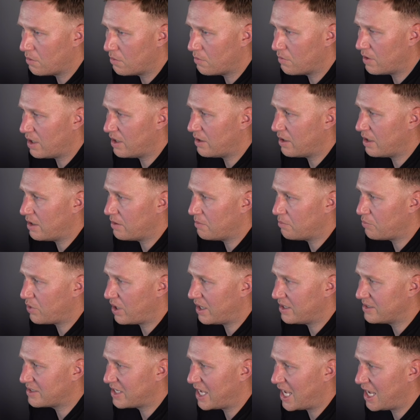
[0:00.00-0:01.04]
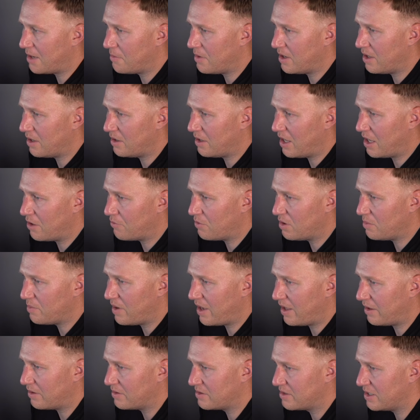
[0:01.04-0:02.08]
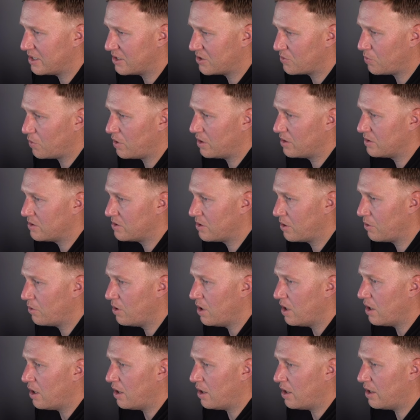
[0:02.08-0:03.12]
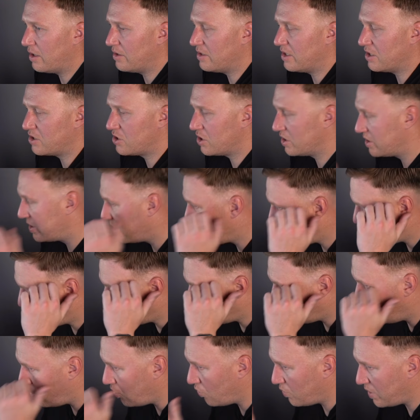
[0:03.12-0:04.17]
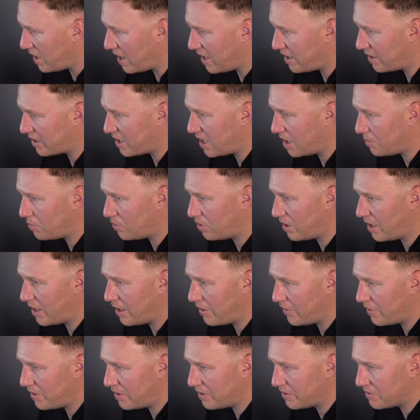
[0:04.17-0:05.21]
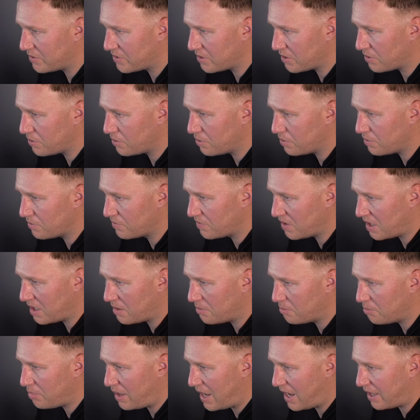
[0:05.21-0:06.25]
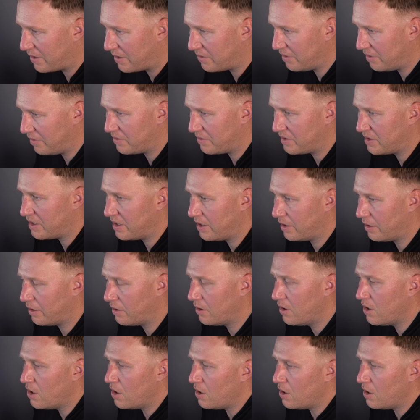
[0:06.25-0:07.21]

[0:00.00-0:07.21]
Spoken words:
right? And price came in and rebalanced this one. So in addition to that low, we had a couple areas of imbalance here.